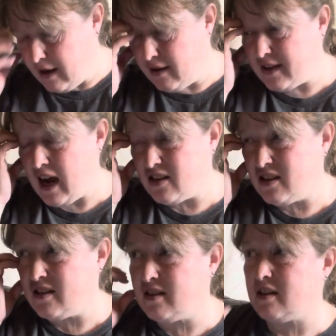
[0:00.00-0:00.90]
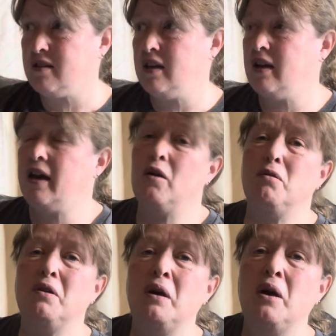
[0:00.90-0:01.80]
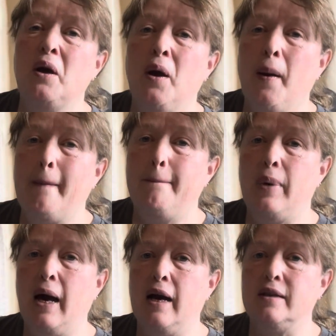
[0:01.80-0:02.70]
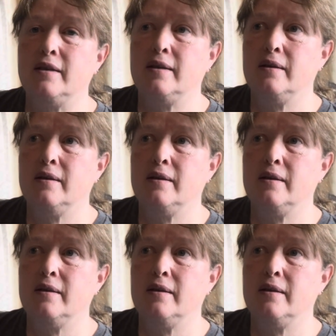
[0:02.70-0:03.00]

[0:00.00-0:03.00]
is actually 16 count, but